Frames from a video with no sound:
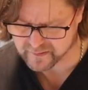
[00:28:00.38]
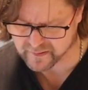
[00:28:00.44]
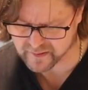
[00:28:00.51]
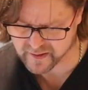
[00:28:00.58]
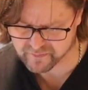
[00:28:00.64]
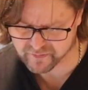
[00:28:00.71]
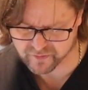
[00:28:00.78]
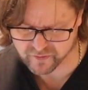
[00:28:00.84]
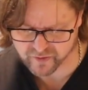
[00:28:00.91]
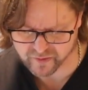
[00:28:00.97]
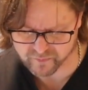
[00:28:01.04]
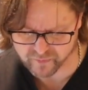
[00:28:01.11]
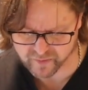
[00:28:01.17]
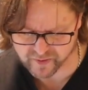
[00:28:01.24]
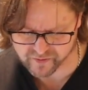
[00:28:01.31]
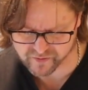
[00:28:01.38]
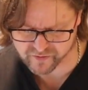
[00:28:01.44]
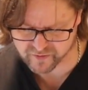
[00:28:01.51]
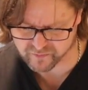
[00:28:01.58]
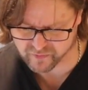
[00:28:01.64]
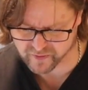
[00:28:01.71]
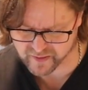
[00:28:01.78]
and have a look at what
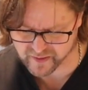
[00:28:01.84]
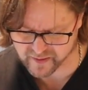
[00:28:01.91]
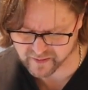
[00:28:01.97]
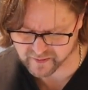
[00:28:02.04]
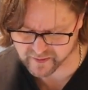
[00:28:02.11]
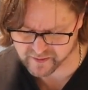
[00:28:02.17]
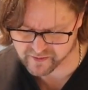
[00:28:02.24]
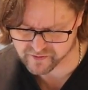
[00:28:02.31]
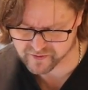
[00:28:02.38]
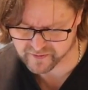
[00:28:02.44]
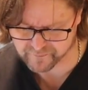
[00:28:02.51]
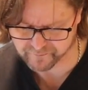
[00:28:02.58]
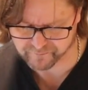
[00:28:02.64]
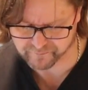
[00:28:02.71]
its readout is.